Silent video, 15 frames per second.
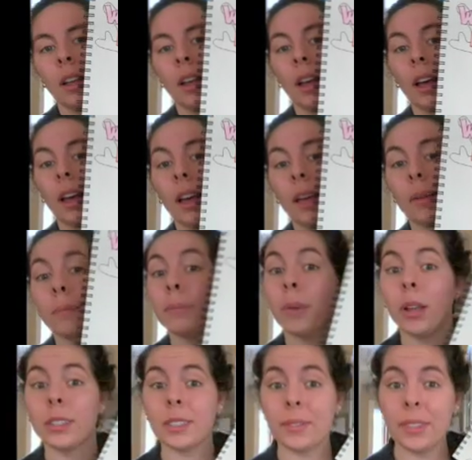
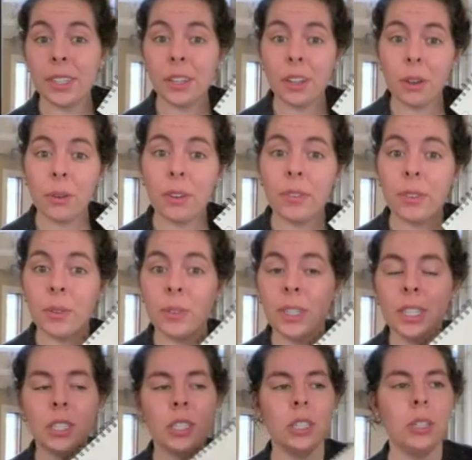Pause the video if you
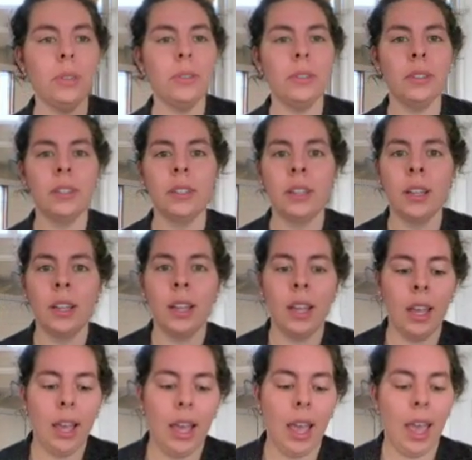need to.
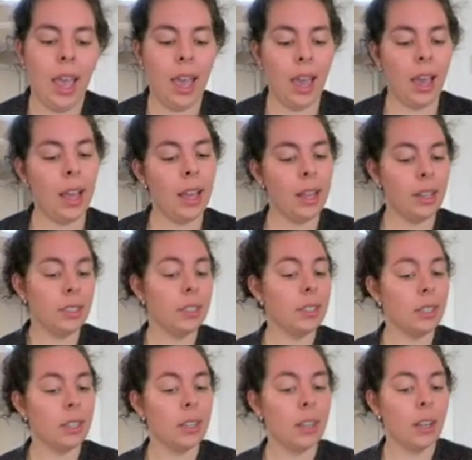And
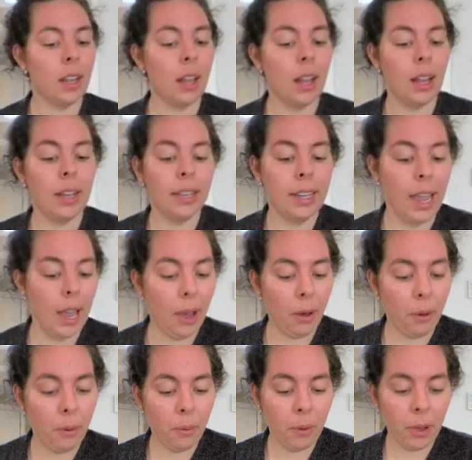
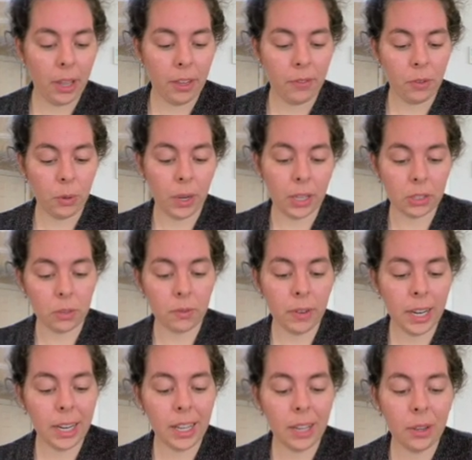now, if you guys are
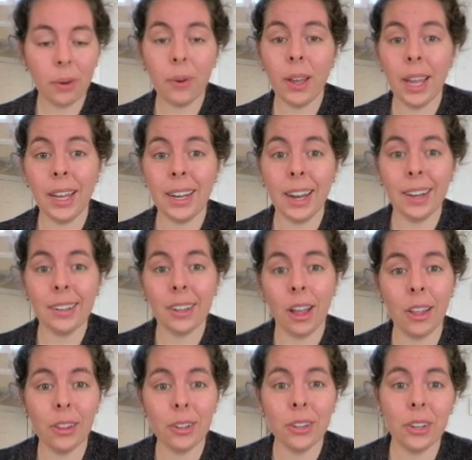ready, go ahead and
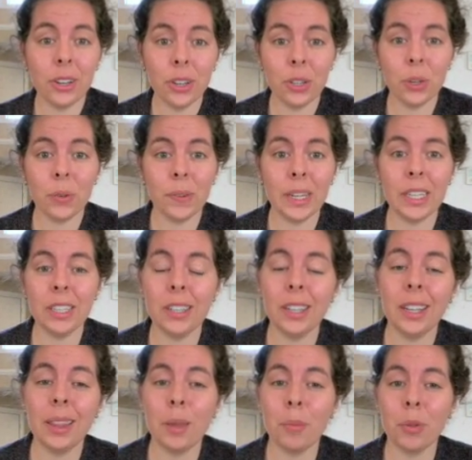color your reindeer,
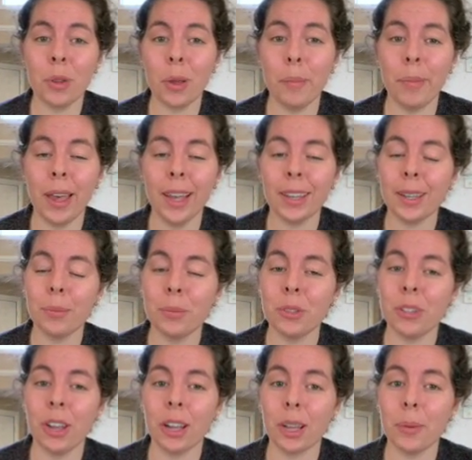and then we'll come back and we'll
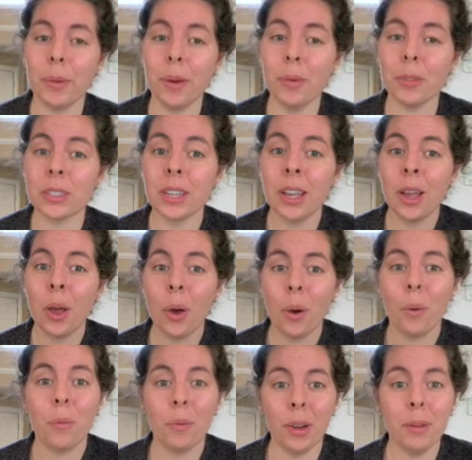talk about
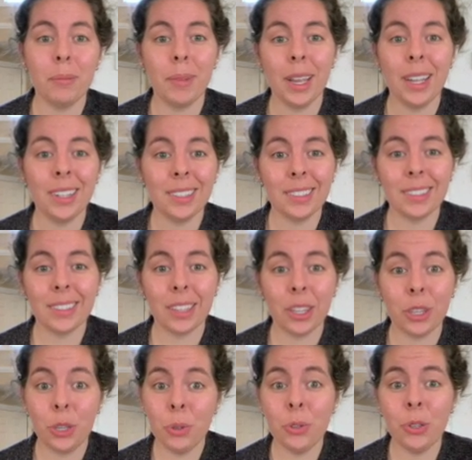what makes
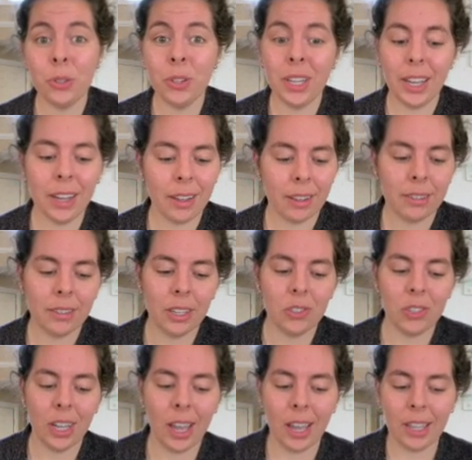you unique,
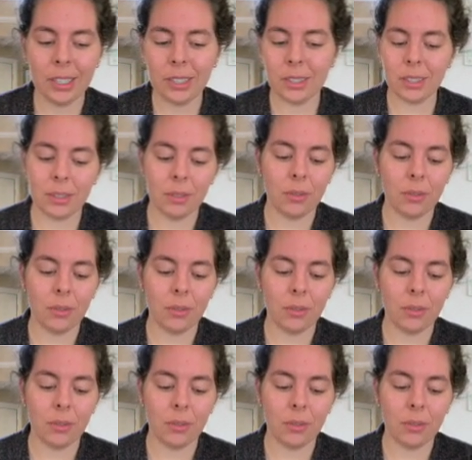such as